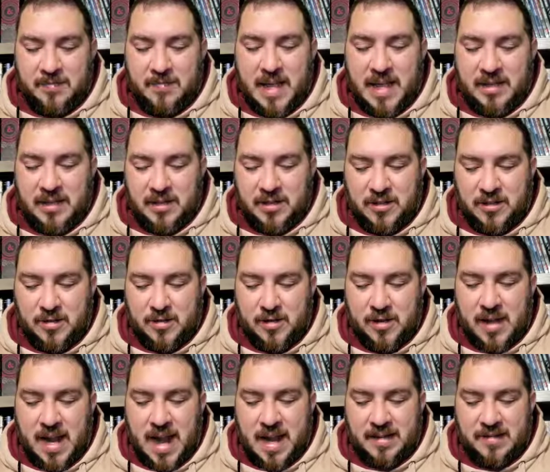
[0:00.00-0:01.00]
magic
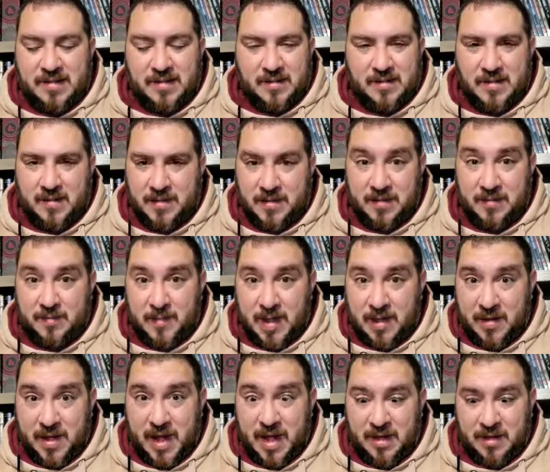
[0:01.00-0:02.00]
sword lasts until the
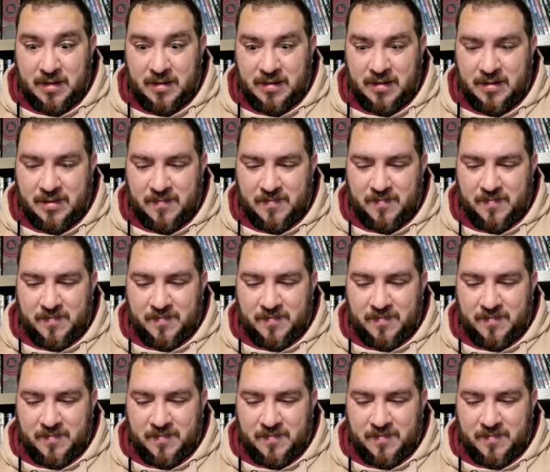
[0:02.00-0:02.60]
spell ends.